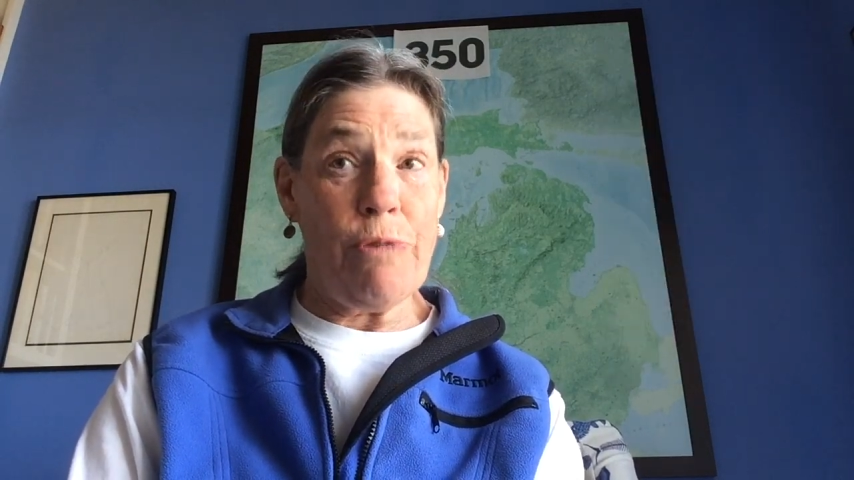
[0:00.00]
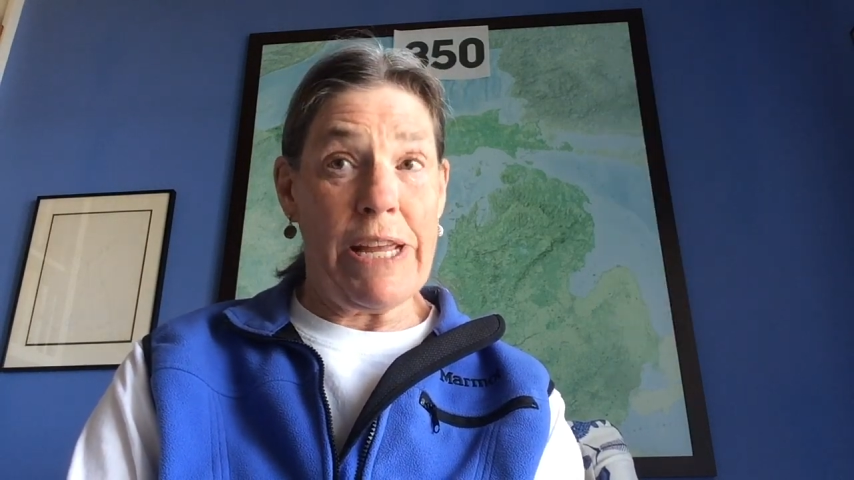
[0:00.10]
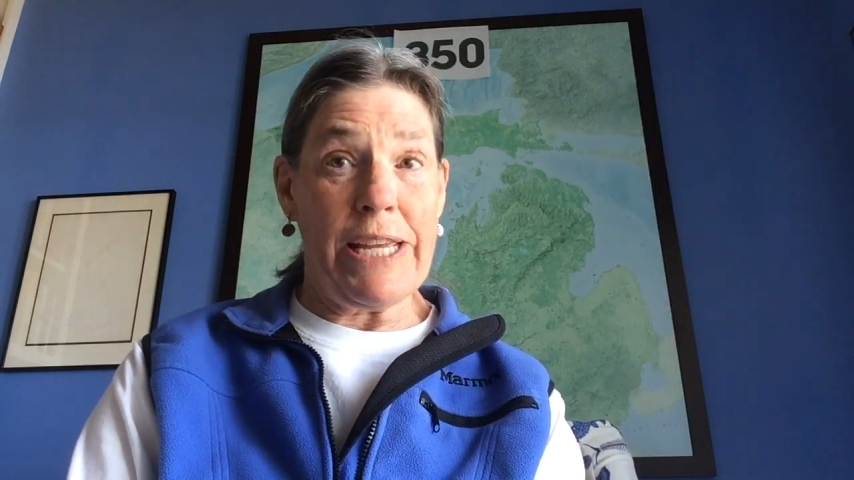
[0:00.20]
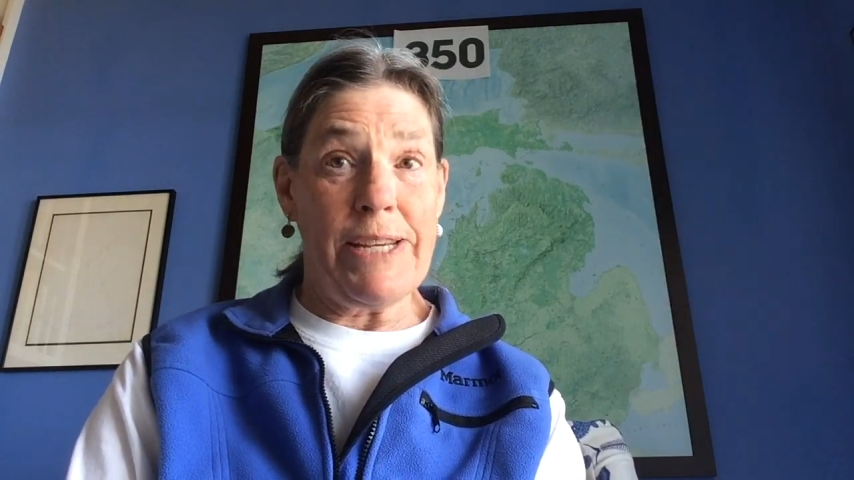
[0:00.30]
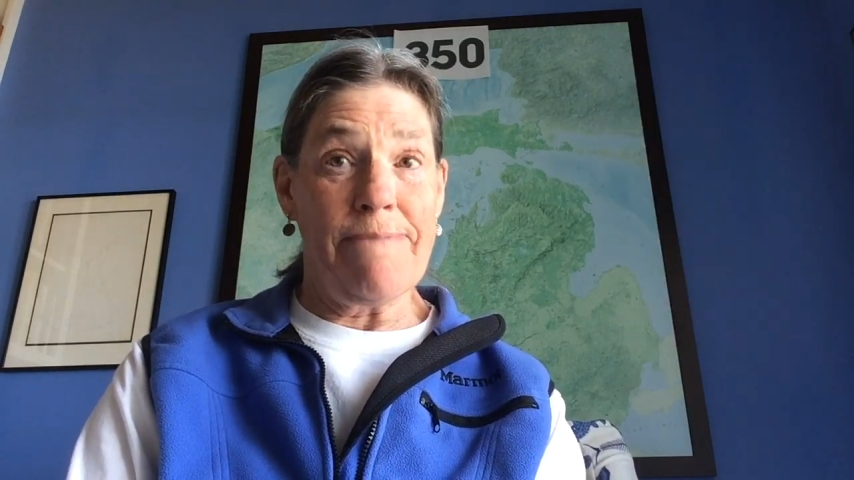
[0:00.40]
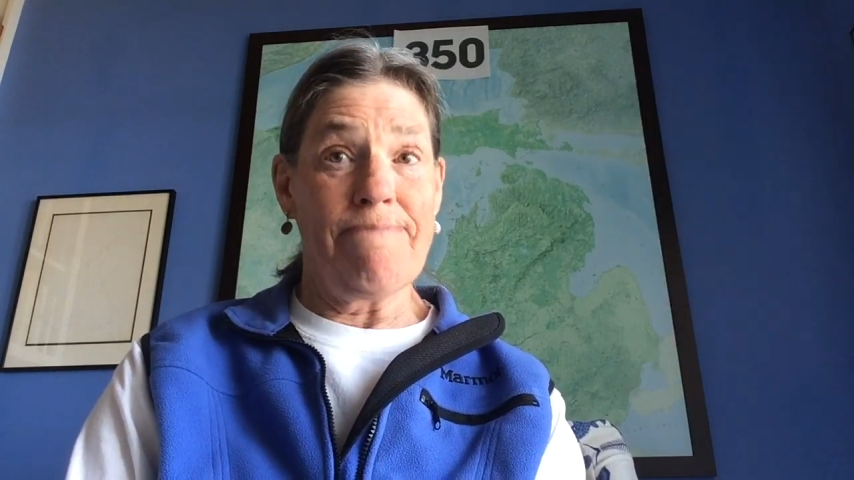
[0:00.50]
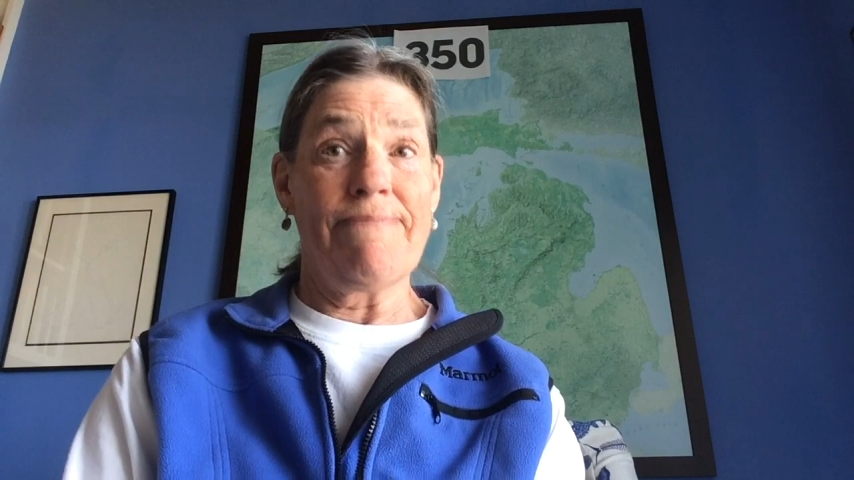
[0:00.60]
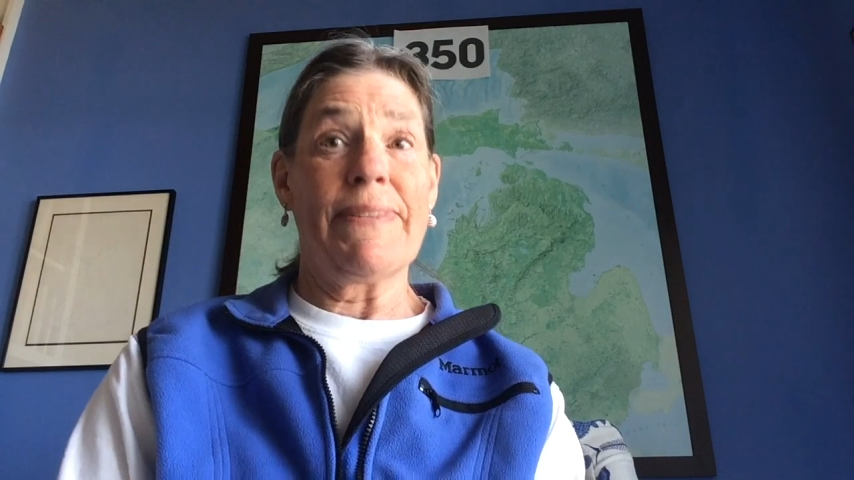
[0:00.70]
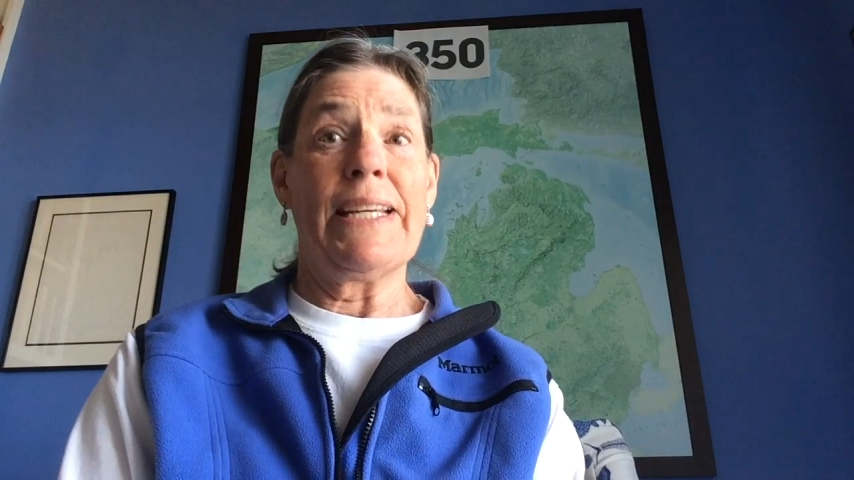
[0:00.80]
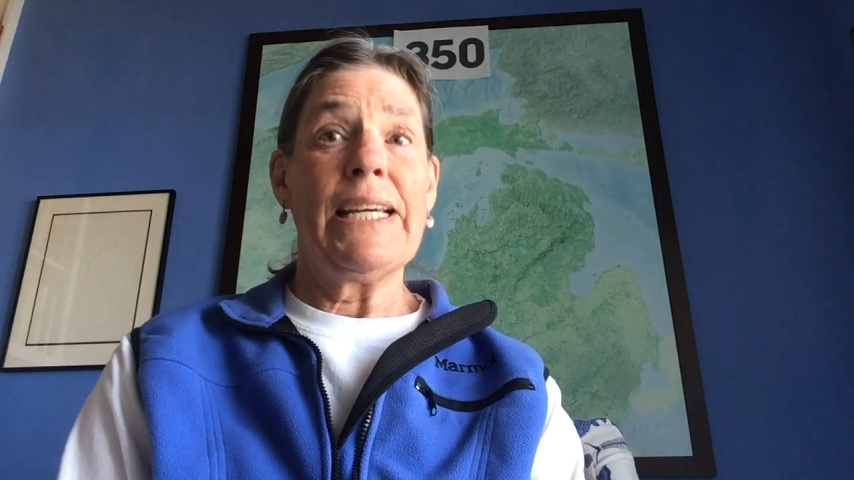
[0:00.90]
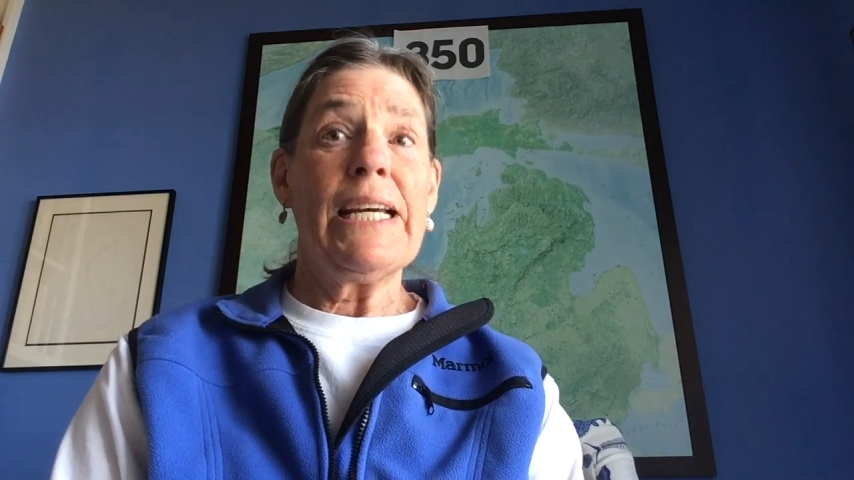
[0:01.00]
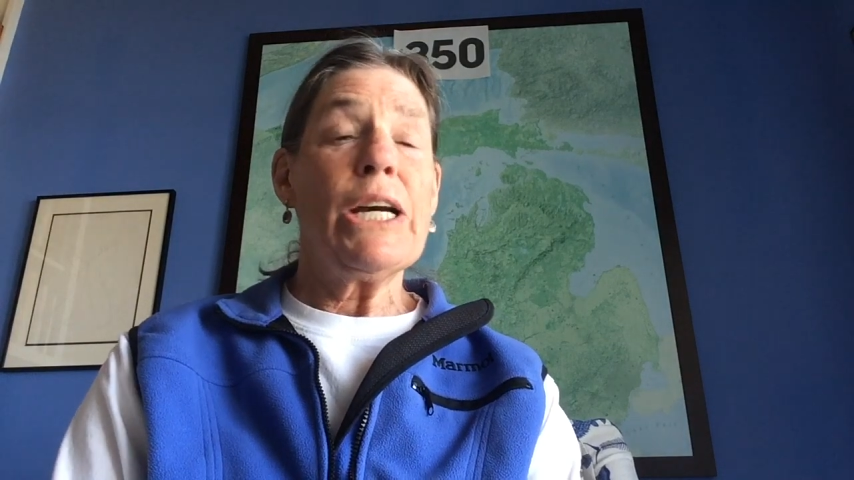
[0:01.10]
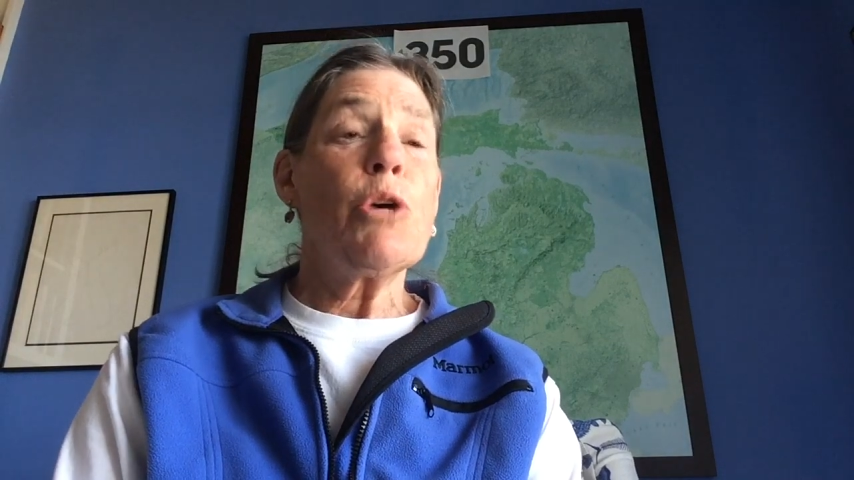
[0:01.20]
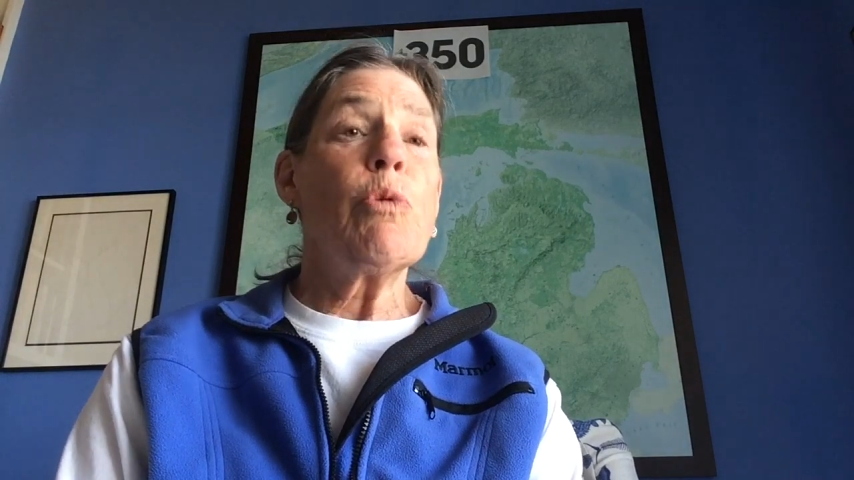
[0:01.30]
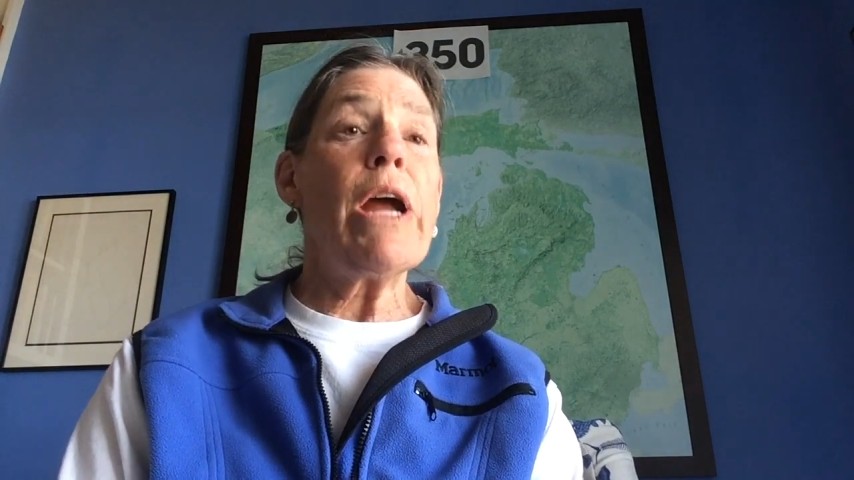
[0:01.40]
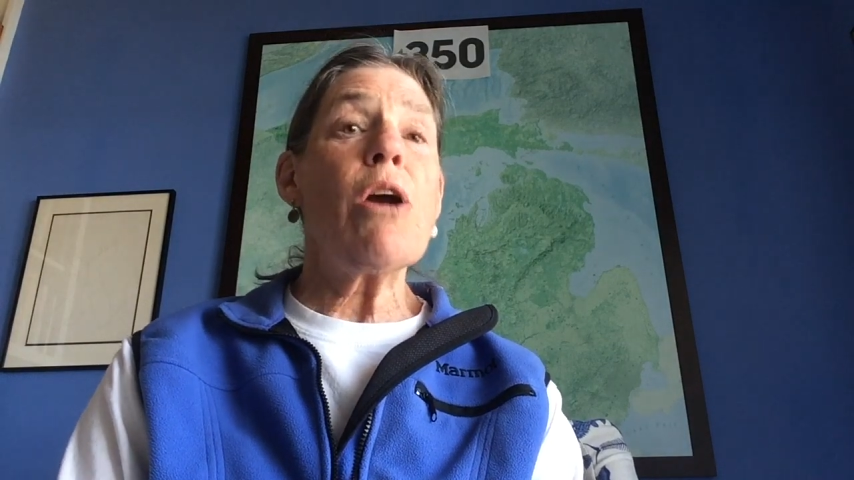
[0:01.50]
Week. We